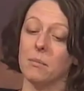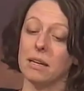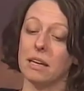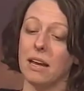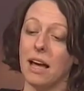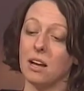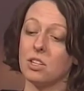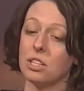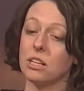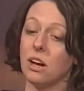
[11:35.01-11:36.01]
it can
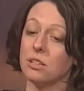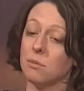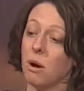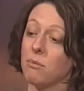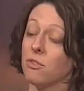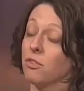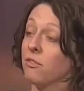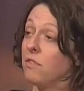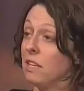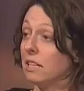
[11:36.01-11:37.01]
actually cause a problem for the
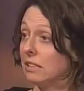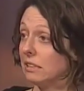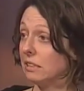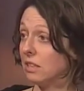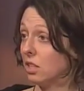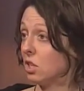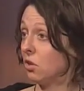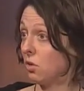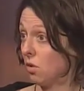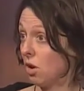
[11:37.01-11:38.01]
fetus in
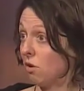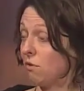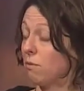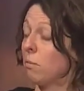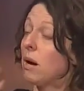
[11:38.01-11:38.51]
utero if a